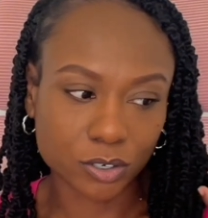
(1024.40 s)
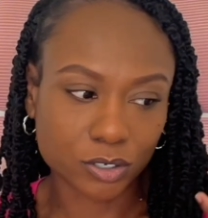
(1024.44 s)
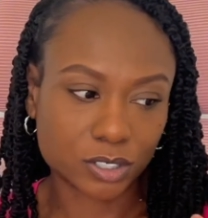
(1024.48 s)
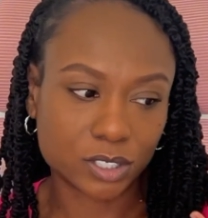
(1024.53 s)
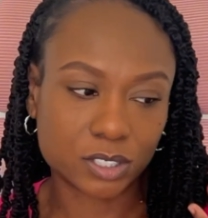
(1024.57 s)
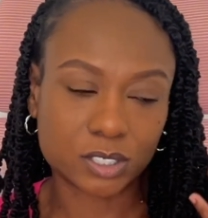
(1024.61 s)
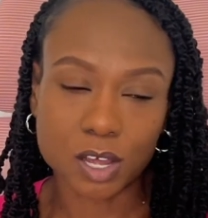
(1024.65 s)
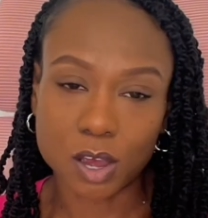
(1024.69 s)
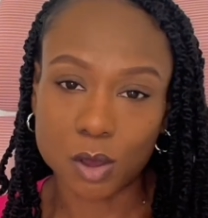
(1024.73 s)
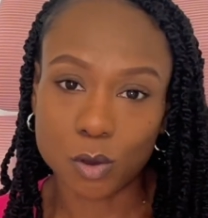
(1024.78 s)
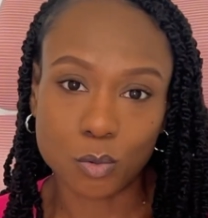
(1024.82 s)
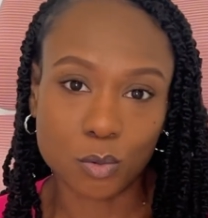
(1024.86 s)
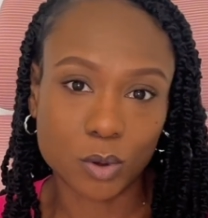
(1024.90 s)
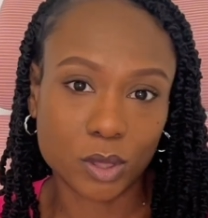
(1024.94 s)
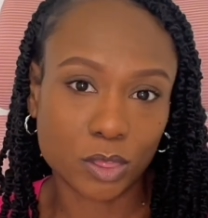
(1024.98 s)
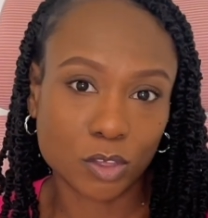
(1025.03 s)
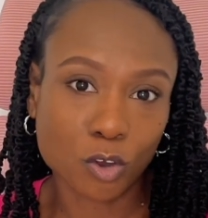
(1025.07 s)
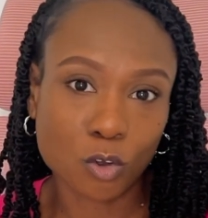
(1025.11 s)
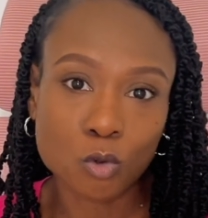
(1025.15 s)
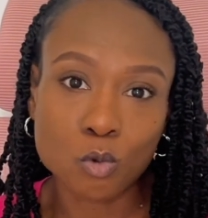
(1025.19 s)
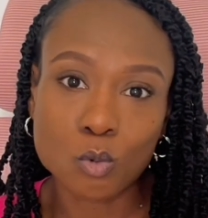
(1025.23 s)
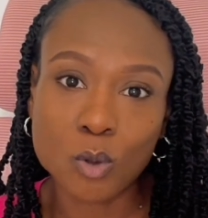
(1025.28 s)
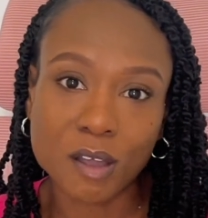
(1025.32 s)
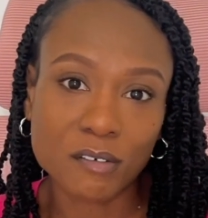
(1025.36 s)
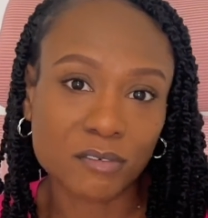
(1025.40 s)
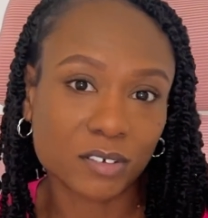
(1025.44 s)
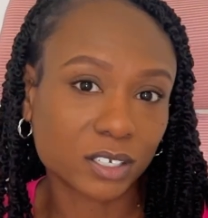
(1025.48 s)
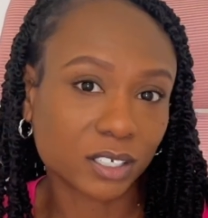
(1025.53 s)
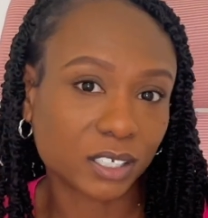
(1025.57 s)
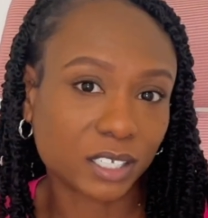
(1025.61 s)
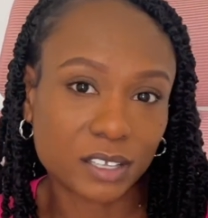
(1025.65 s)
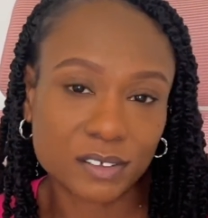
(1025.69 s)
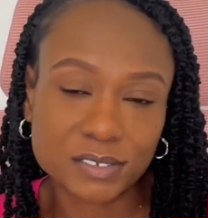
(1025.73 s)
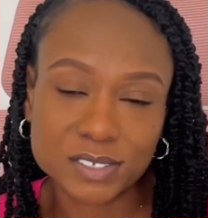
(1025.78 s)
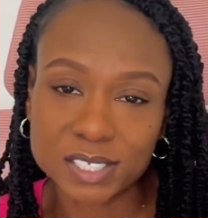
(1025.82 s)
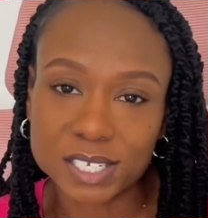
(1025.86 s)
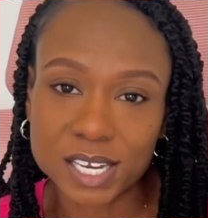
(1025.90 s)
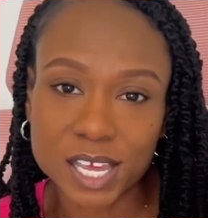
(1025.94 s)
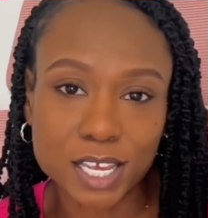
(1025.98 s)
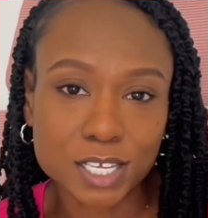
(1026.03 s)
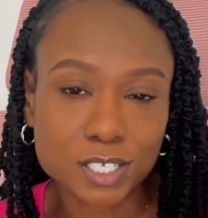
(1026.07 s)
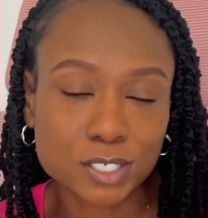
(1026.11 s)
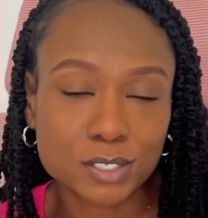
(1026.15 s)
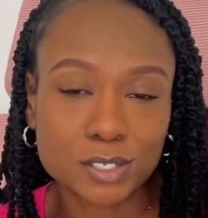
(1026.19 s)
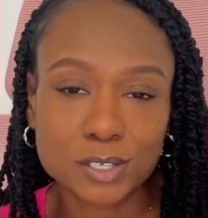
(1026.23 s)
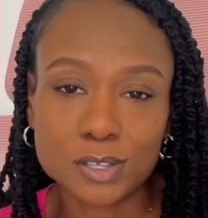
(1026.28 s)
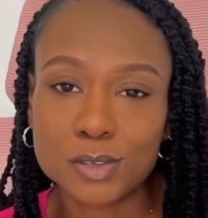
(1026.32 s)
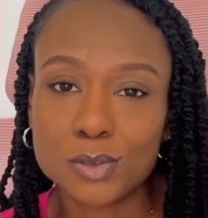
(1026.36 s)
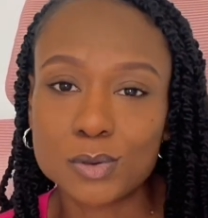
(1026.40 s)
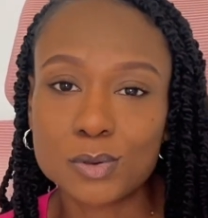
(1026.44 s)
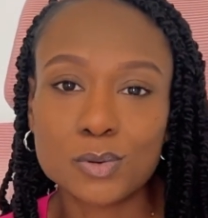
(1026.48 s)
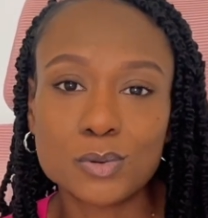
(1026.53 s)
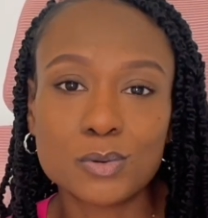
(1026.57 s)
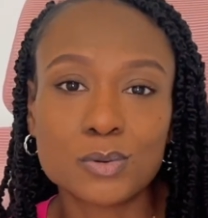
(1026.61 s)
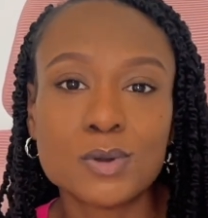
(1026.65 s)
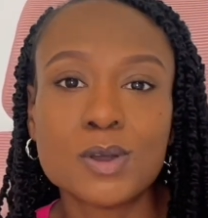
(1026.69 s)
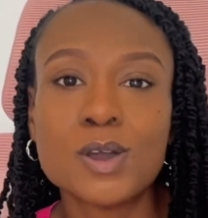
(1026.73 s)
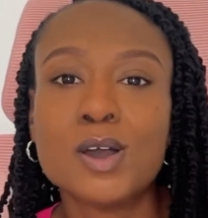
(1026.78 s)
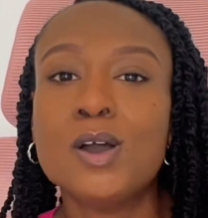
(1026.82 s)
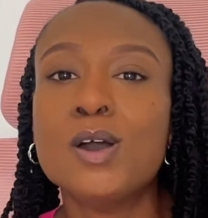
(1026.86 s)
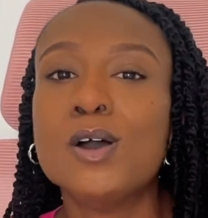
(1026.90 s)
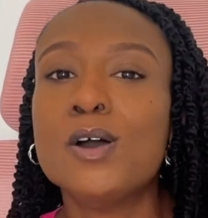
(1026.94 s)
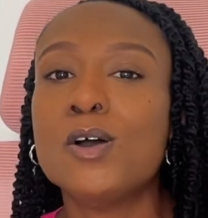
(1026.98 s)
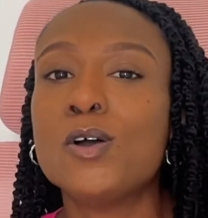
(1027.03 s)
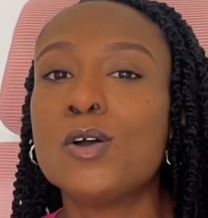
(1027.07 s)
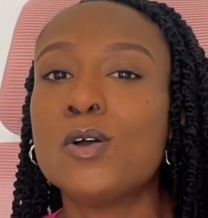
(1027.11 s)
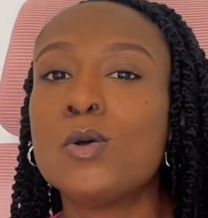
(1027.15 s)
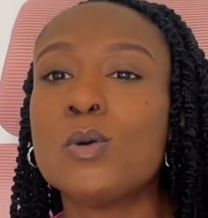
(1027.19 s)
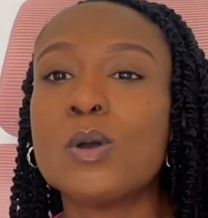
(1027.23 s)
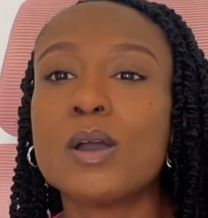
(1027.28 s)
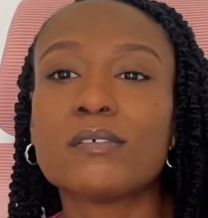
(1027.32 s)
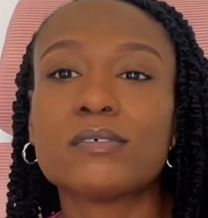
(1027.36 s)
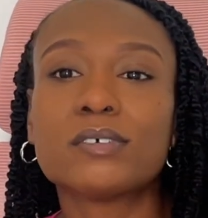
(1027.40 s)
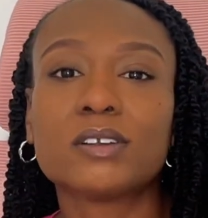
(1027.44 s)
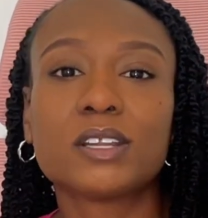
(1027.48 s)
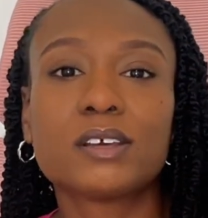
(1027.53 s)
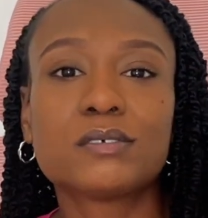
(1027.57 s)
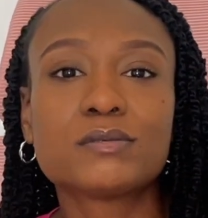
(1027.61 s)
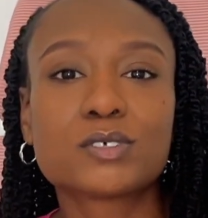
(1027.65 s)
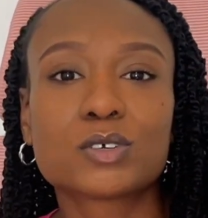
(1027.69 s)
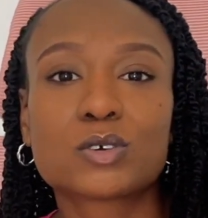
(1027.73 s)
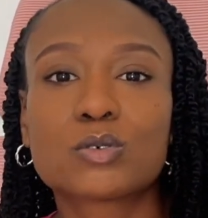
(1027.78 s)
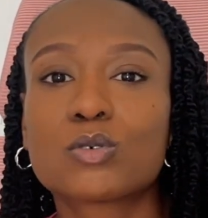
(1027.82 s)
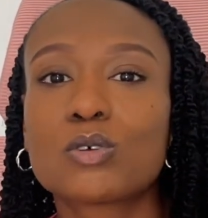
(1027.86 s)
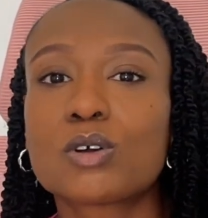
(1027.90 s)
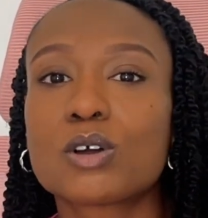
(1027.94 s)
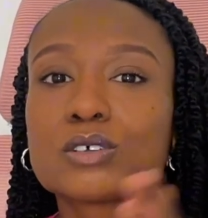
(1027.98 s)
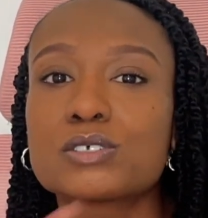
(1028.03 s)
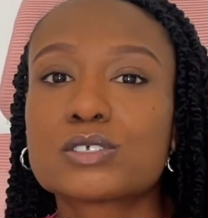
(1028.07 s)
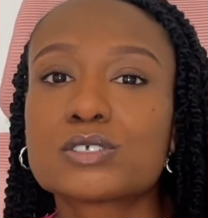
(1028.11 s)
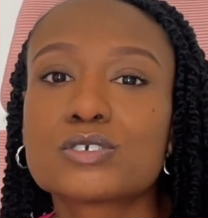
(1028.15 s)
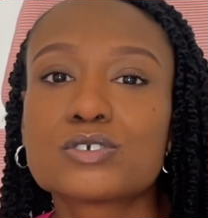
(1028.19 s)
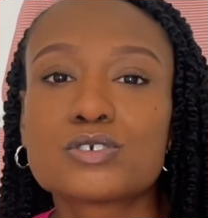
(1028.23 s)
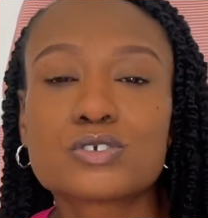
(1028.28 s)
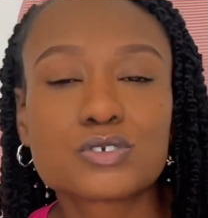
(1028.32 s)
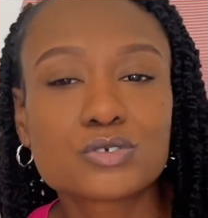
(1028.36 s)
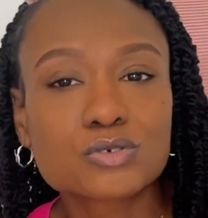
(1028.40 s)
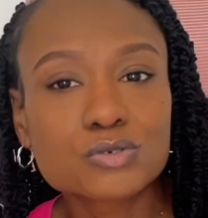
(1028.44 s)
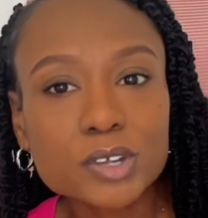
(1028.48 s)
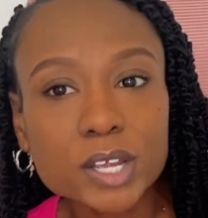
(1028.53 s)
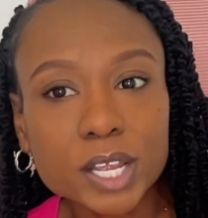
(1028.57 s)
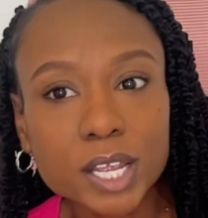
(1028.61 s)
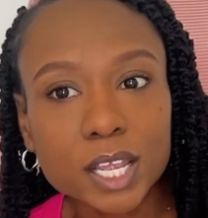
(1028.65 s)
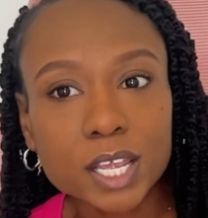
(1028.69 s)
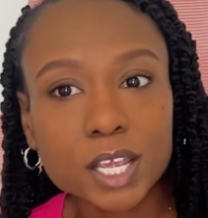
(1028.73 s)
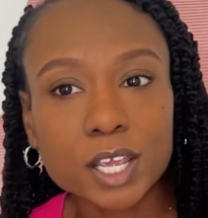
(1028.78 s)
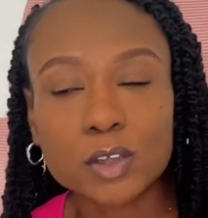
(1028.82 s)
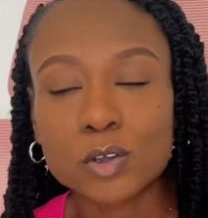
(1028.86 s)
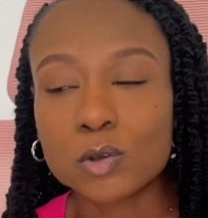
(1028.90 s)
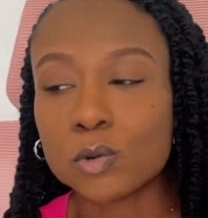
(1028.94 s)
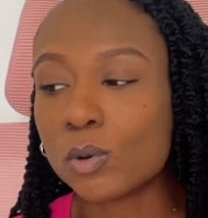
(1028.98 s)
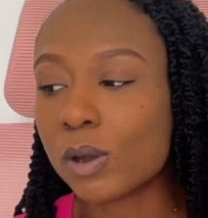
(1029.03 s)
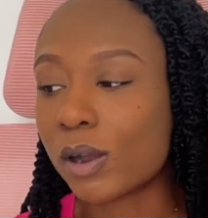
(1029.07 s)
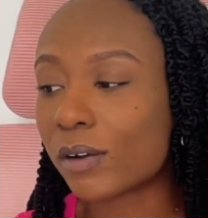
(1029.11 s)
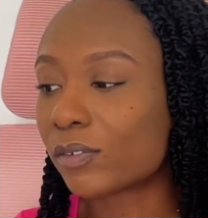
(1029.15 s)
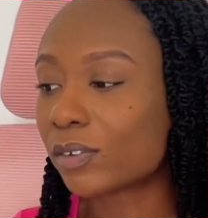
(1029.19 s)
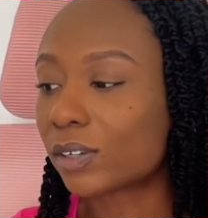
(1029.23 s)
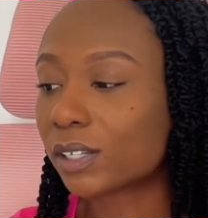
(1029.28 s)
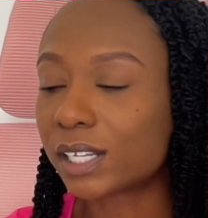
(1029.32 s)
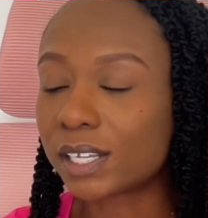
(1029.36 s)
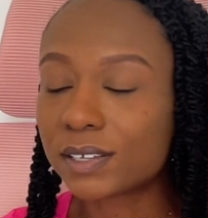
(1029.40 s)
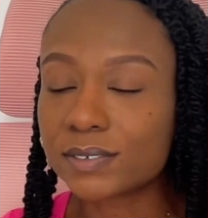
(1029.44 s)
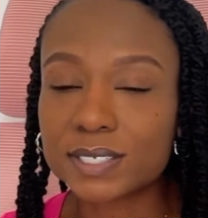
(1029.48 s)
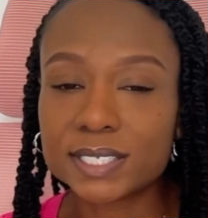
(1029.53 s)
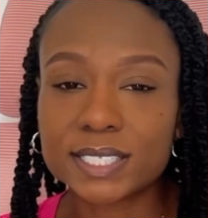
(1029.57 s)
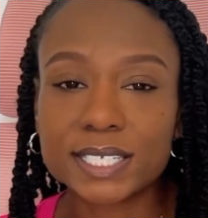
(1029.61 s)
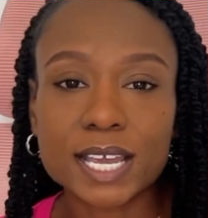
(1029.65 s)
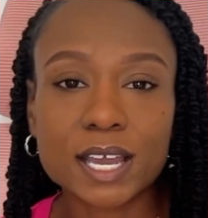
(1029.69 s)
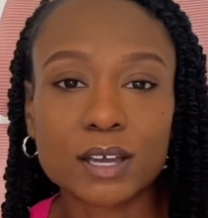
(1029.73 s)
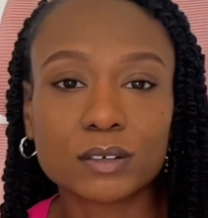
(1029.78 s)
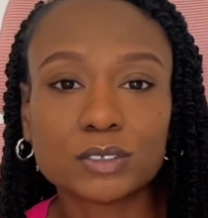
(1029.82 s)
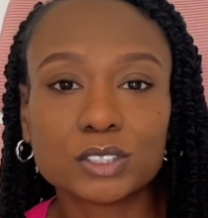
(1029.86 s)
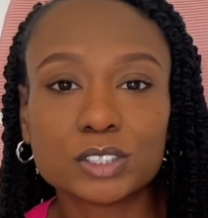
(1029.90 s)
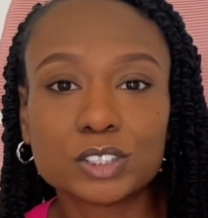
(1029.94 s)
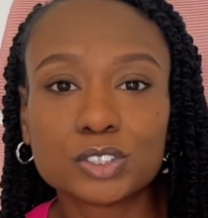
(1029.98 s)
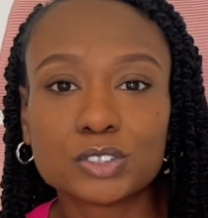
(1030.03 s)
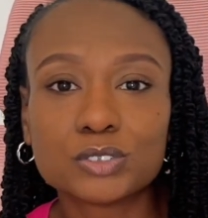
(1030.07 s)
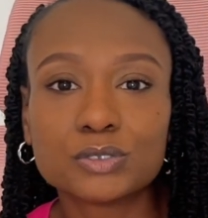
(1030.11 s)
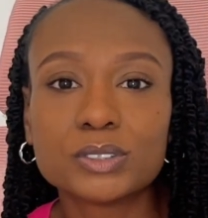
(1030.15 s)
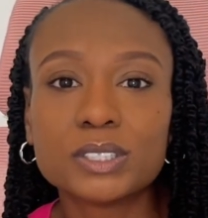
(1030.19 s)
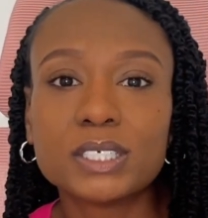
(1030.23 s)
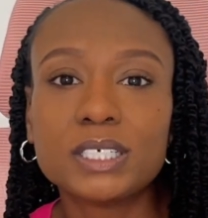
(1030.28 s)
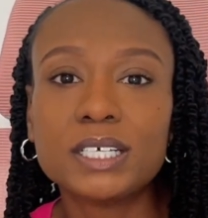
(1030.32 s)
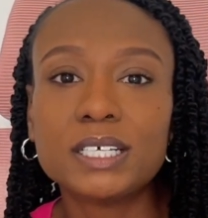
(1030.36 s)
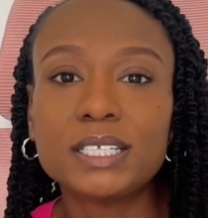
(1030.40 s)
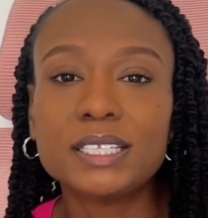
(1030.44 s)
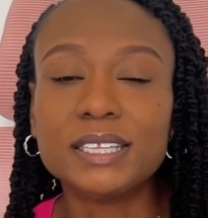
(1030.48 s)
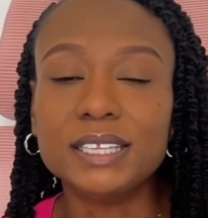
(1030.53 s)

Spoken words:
stuck with whoever lives next to you, whoever lives across the street, whoever lives down the street.